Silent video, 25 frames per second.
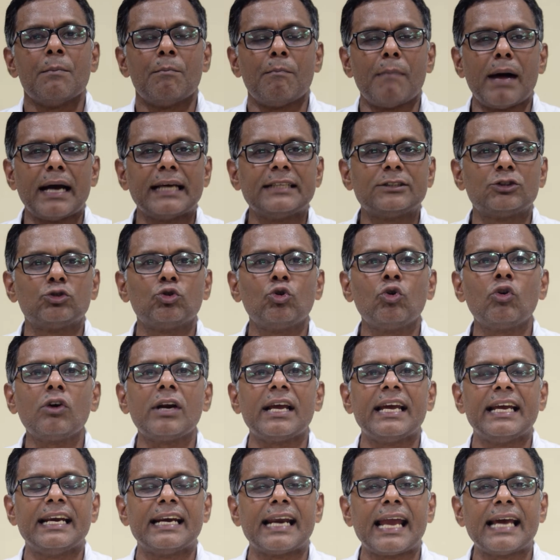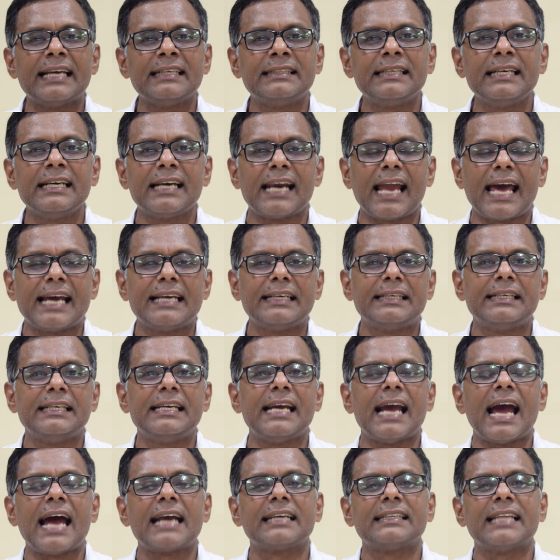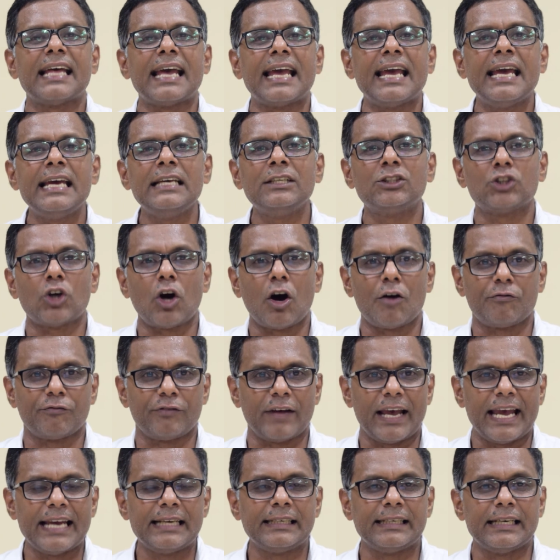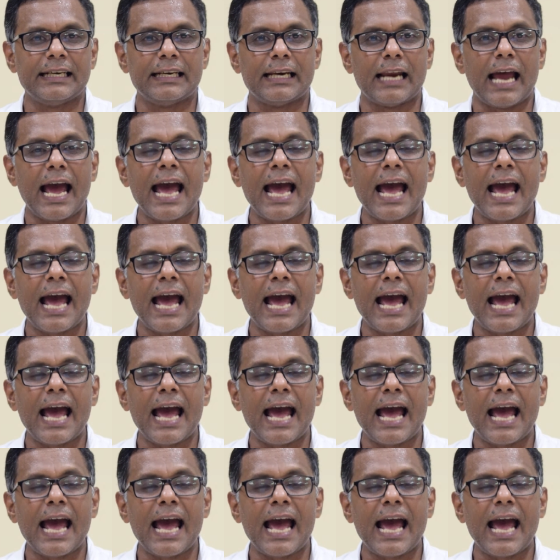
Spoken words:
Mysore in 1990 at the age of 18